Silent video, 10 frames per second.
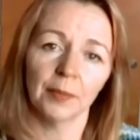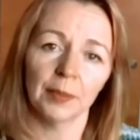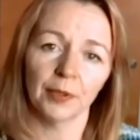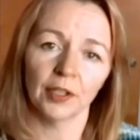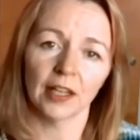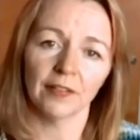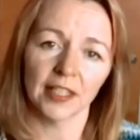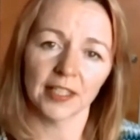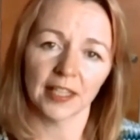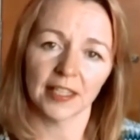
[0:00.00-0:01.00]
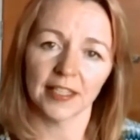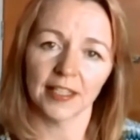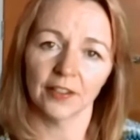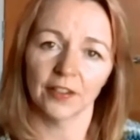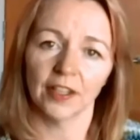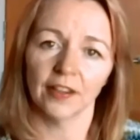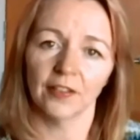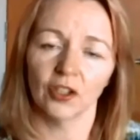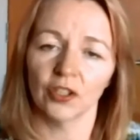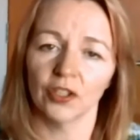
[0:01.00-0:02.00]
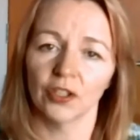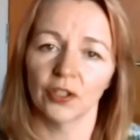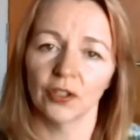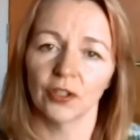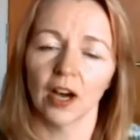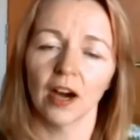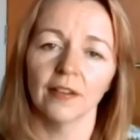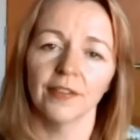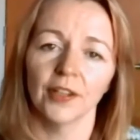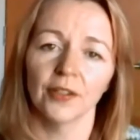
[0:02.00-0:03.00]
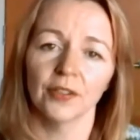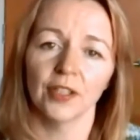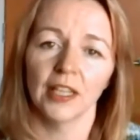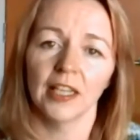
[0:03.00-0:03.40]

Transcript: people have this idea that they've got to carve out